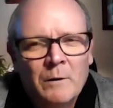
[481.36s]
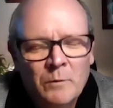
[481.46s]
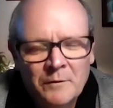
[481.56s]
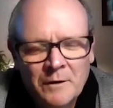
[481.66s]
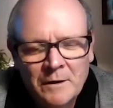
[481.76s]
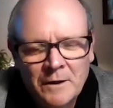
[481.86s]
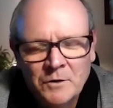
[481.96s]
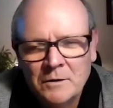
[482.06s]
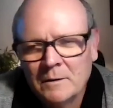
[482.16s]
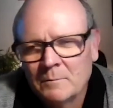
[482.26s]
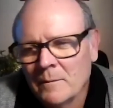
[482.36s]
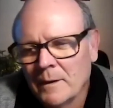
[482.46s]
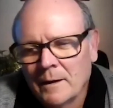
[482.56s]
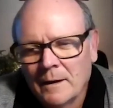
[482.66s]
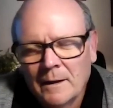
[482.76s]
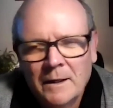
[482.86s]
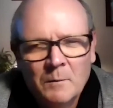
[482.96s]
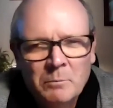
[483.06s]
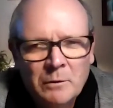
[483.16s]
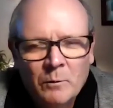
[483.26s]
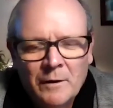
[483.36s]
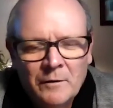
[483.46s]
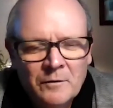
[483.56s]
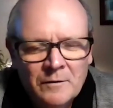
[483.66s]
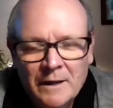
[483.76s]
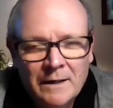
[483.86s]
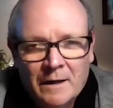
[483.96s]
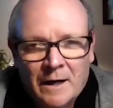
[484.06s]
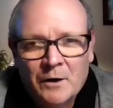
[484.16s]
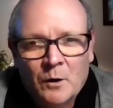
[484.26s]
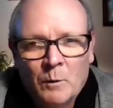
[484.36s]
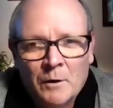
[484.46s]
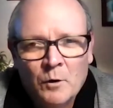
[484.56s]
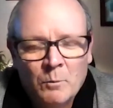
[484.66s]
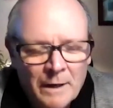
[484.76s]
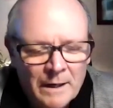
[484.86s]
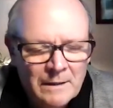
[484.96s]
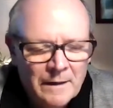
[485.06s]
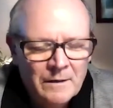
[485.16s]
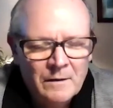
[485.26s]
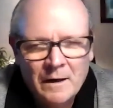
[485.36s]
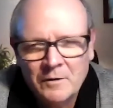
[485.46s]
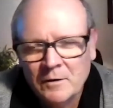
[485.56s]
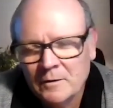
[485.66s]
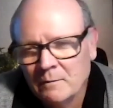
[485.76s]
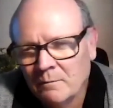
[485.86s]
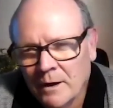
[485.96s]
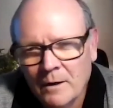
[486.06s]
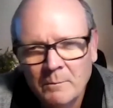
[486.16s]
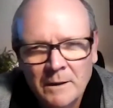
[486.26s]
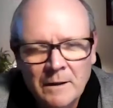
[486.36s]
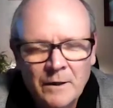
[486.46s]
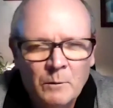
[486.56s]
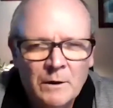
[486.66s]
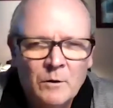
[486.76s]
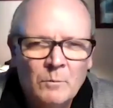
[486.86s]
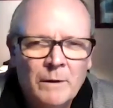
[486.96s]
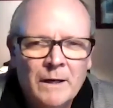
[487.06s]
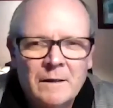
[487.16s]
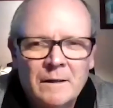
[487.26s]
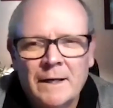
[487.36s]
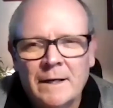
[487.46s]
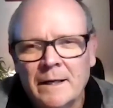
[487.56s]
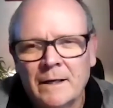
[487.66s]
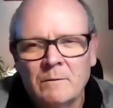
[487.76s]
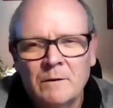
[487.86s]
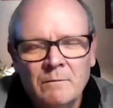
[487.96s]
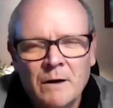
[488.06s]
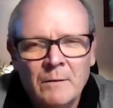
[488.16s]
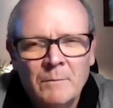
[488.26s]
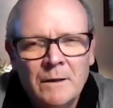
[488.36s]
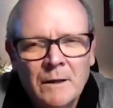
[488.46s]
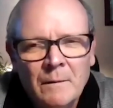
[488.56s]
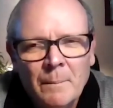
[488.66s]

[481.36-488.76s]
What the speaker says: resignation, employees saying, I don't want to go back to that toxic environment. I don't want to go back to that negative environment.